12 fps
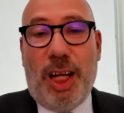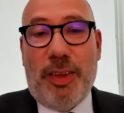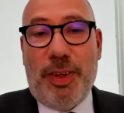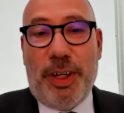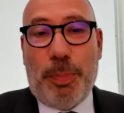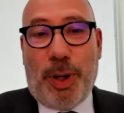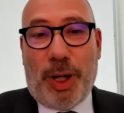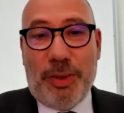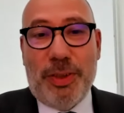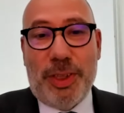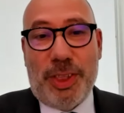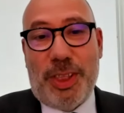their
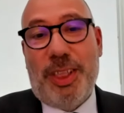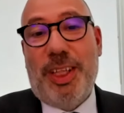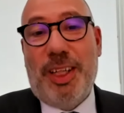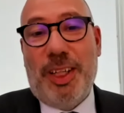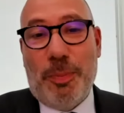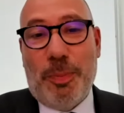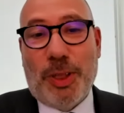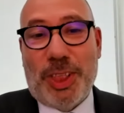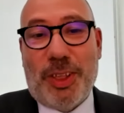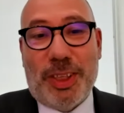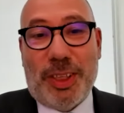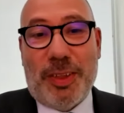partners, uh, amongst
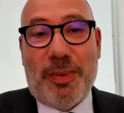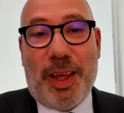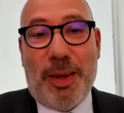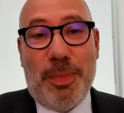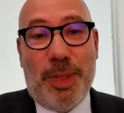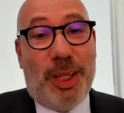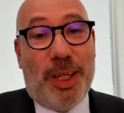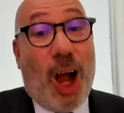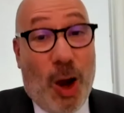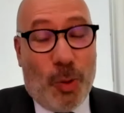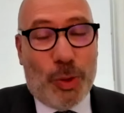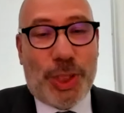uh, them uh,
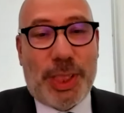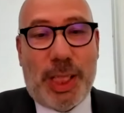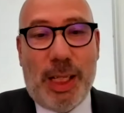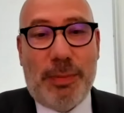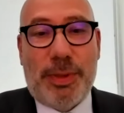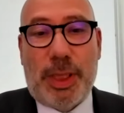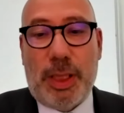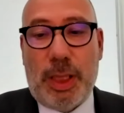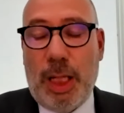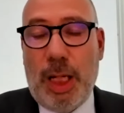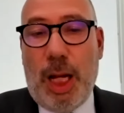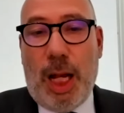ourselves,
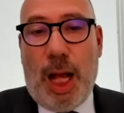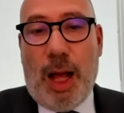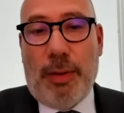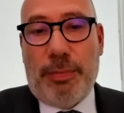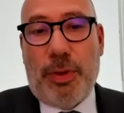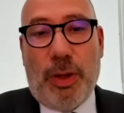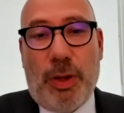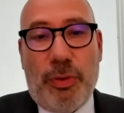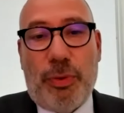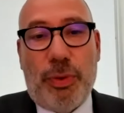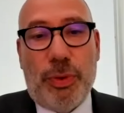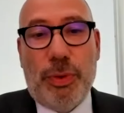have done
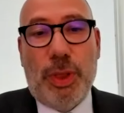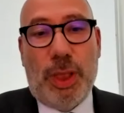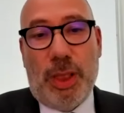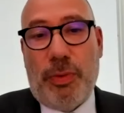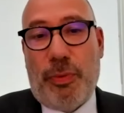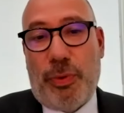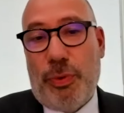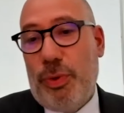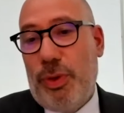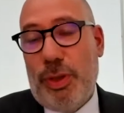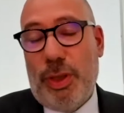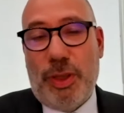through, through
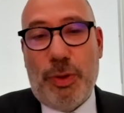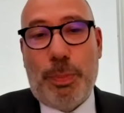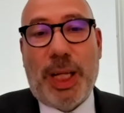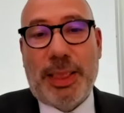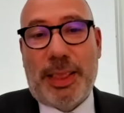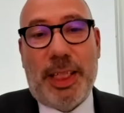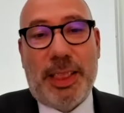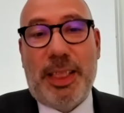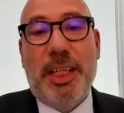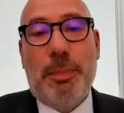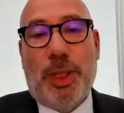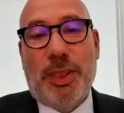the, the past
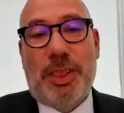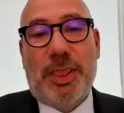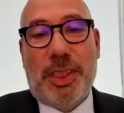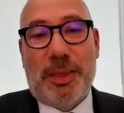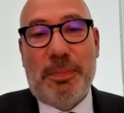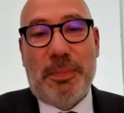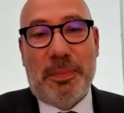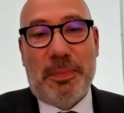18 months.